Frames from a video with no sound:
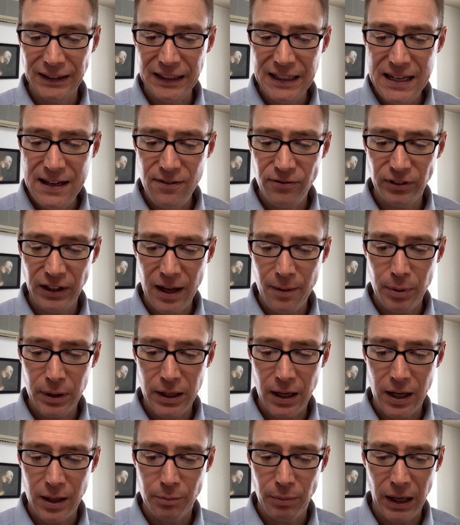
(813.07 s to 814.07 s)
Leave
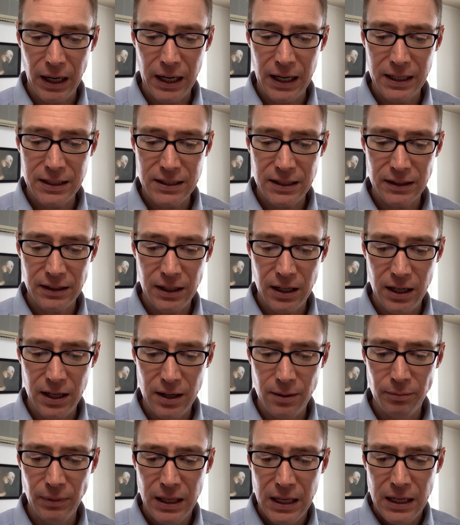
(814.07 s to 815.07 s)
Lebanon behind and
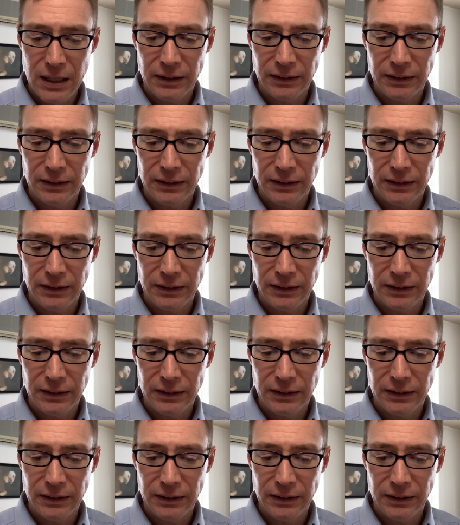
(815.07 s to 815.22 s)
come.